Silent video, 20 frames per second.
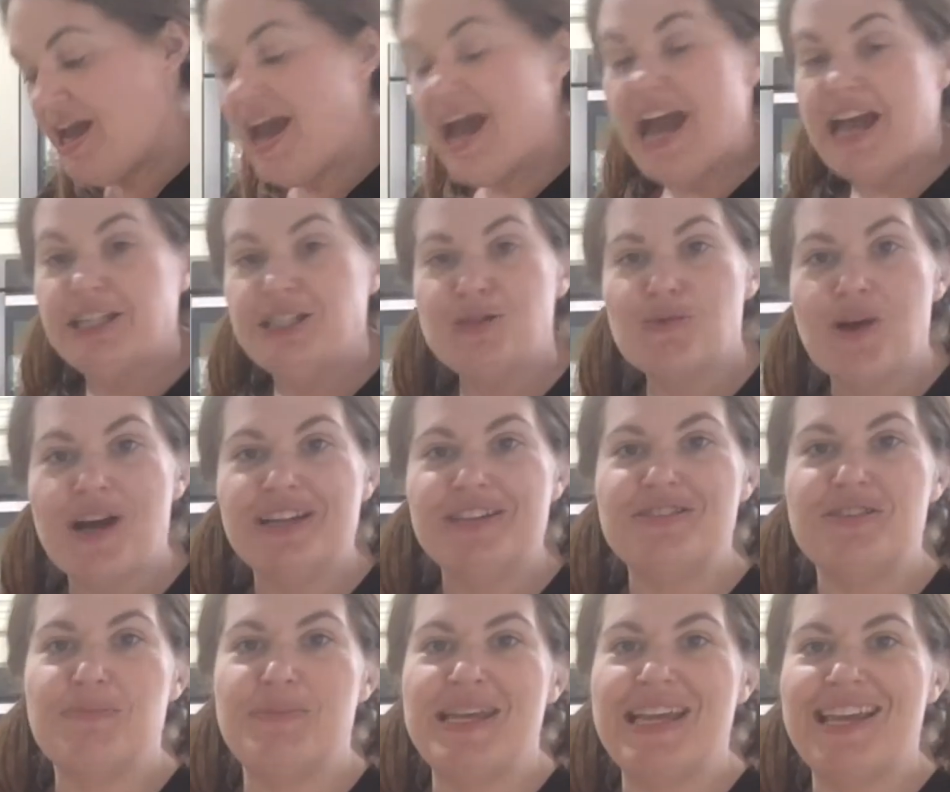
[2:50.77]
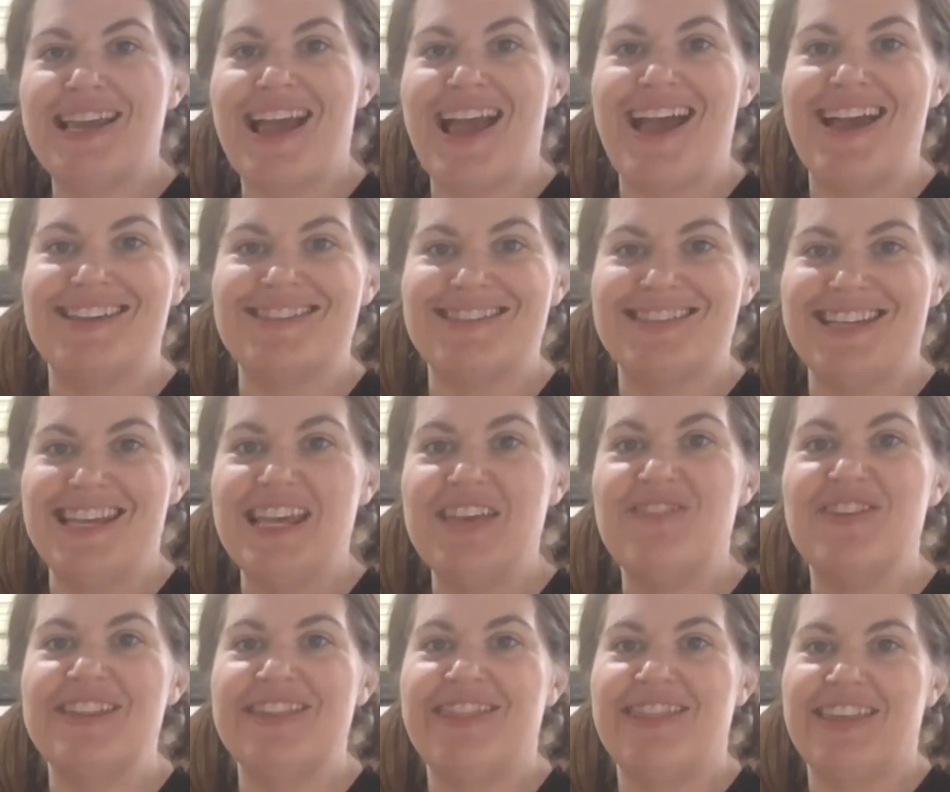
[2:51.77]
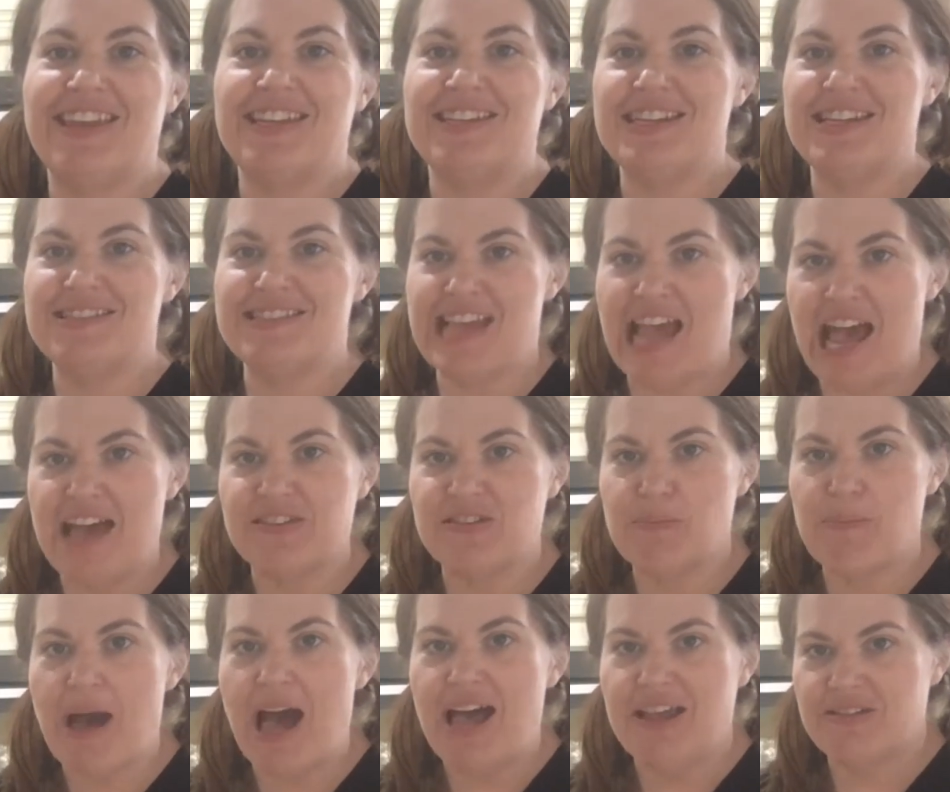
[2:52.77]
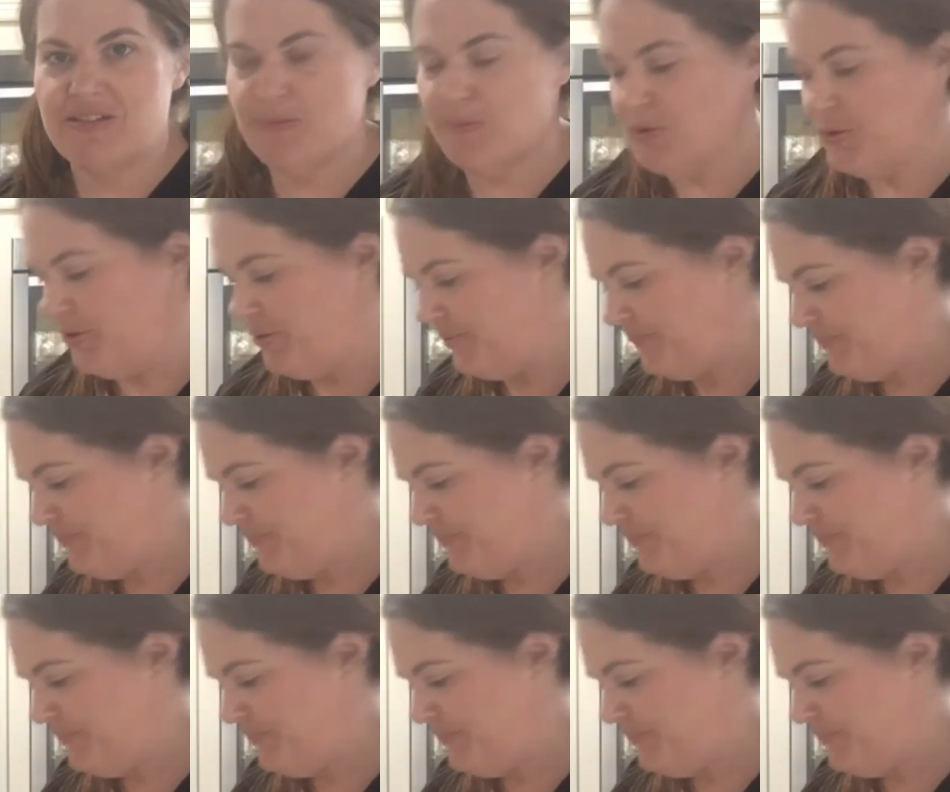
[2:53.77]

And you want it to be as even thickness as possible.